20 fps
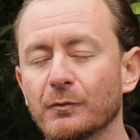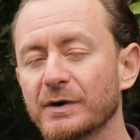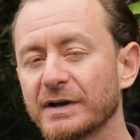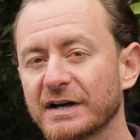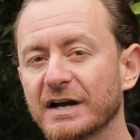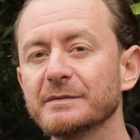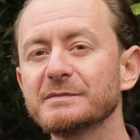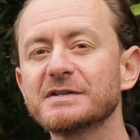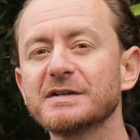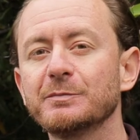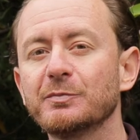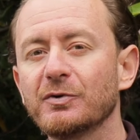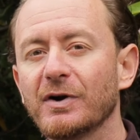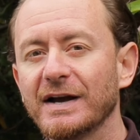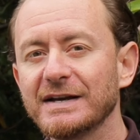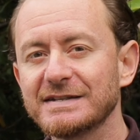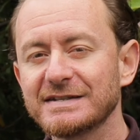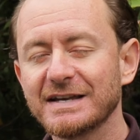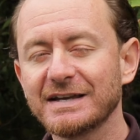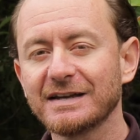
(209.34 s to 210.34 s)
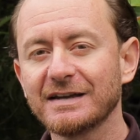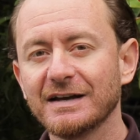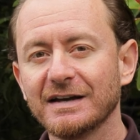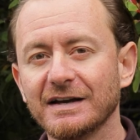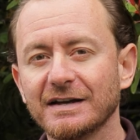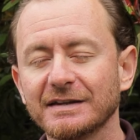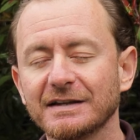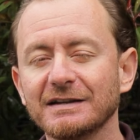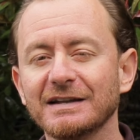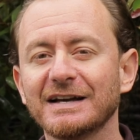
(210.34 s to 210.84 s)
When it comes to pricing,
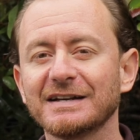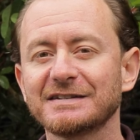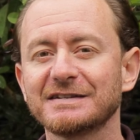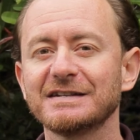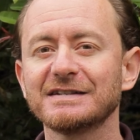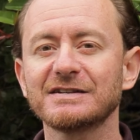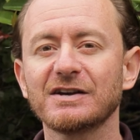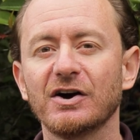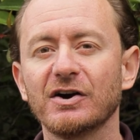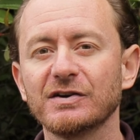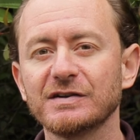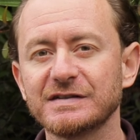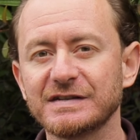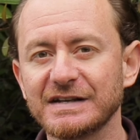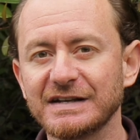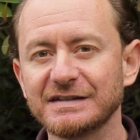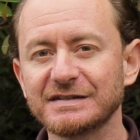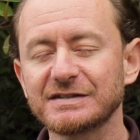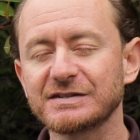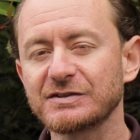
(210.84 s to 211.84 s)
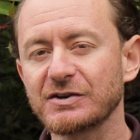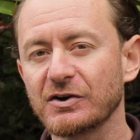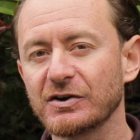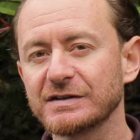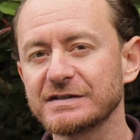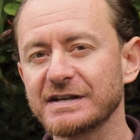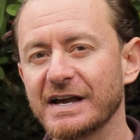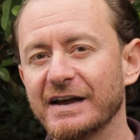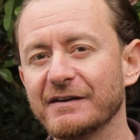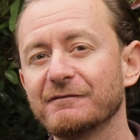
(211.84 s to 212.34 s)
the Lexus RZ
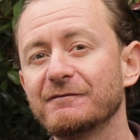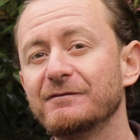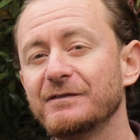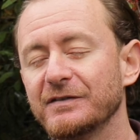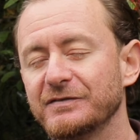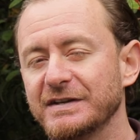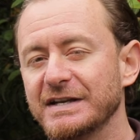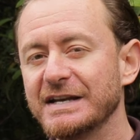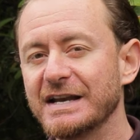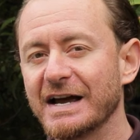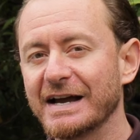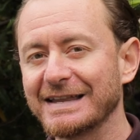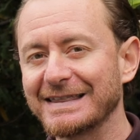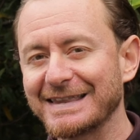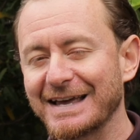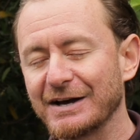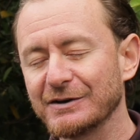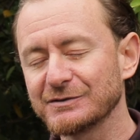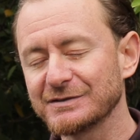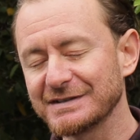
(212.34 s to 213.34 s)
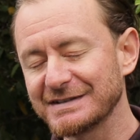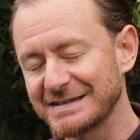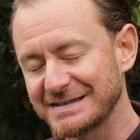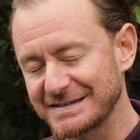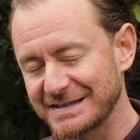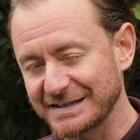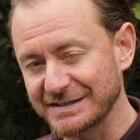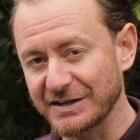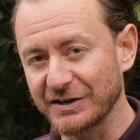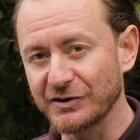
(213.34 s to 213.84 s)
starts at
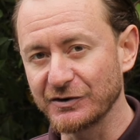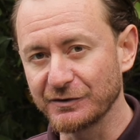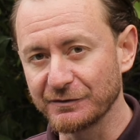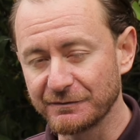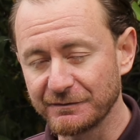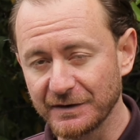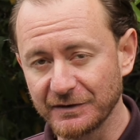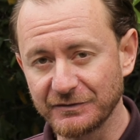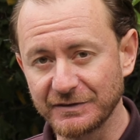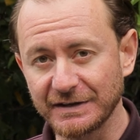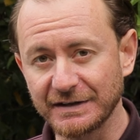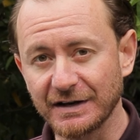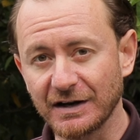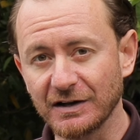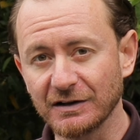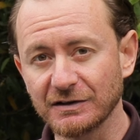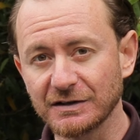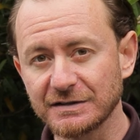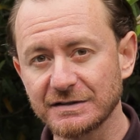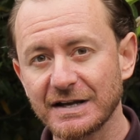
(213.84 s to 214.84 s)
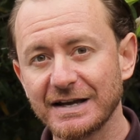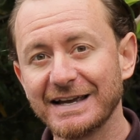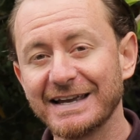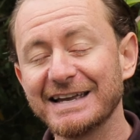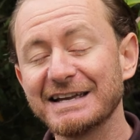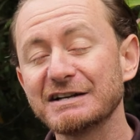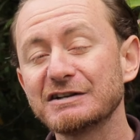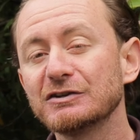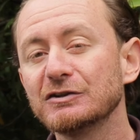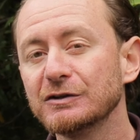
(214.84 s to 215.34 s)
$59,650,
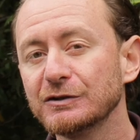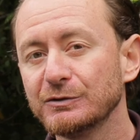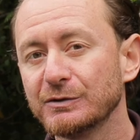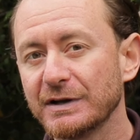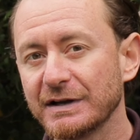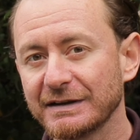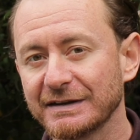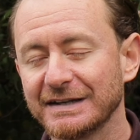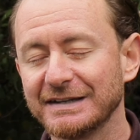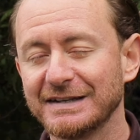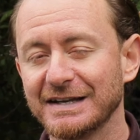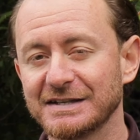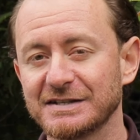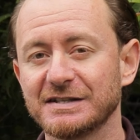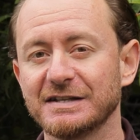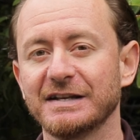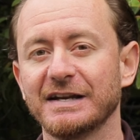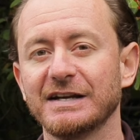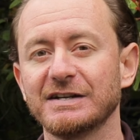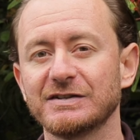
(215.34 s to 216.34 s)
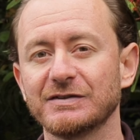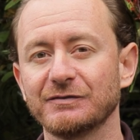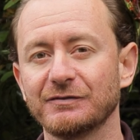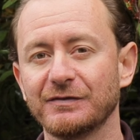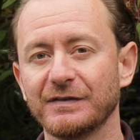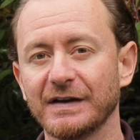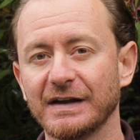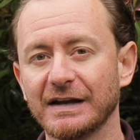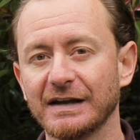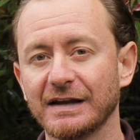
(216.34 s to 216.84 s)
including the destination
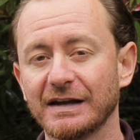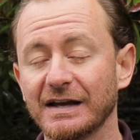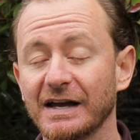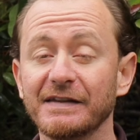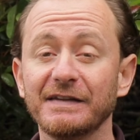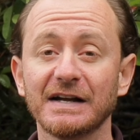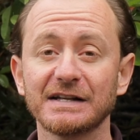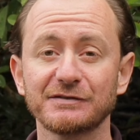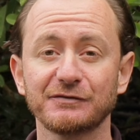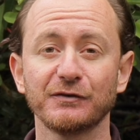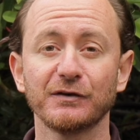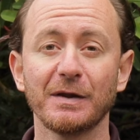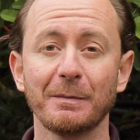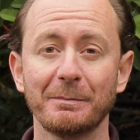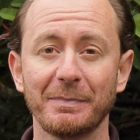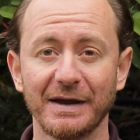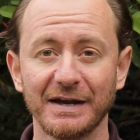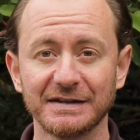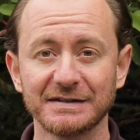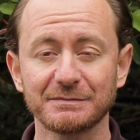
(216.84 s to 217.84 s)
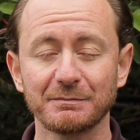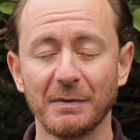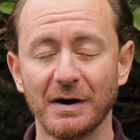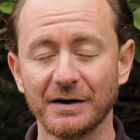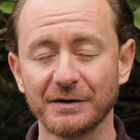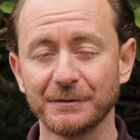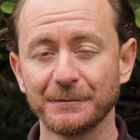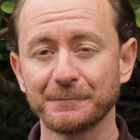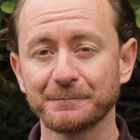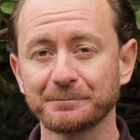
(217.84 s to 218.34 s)
fee, and that's for the base
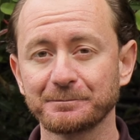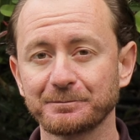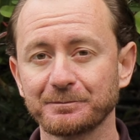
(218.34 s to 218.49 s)
model.